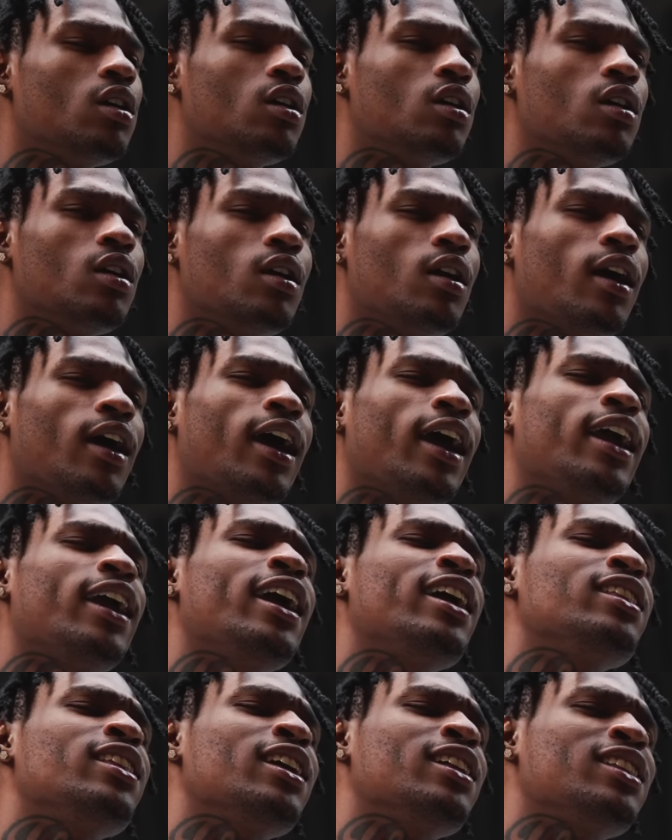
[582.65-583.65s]

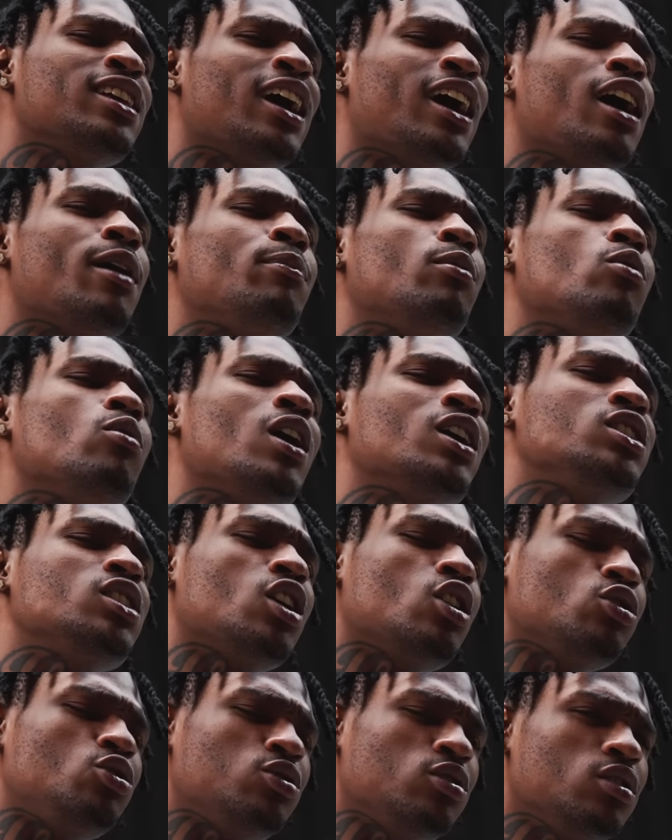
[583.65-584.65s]
Ain't that Apple Watch
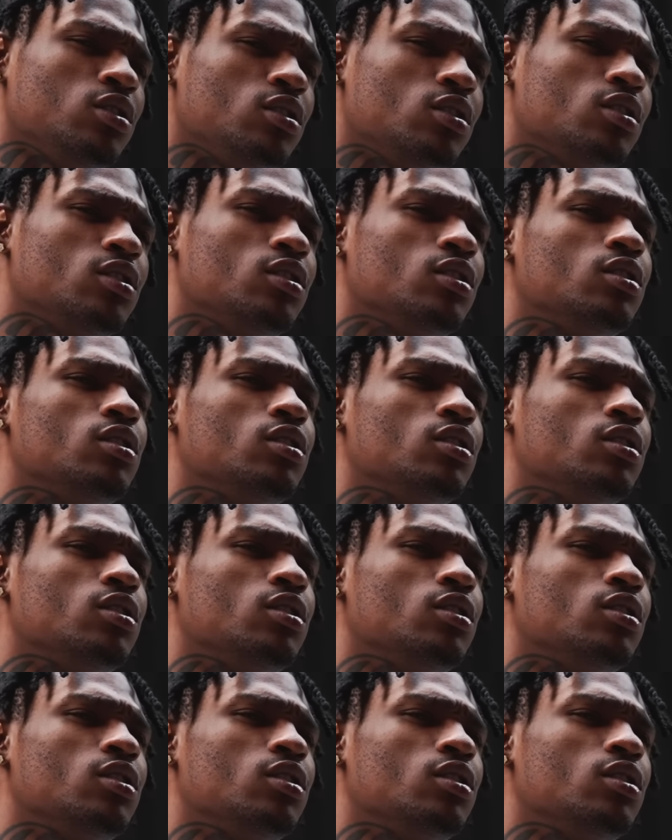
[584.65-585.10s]
Ultra?